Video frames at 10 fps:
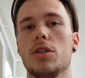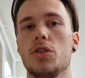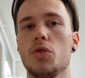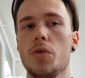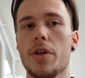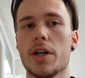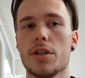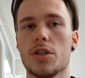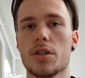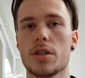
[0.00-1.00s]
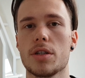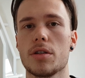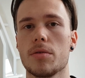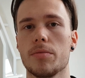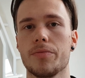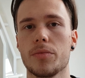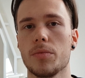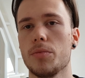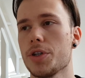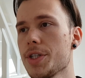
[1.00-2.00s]
true, they are just
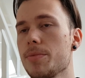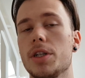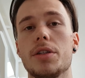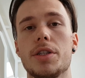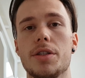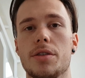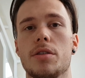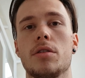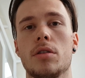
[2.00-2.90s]
possibilities.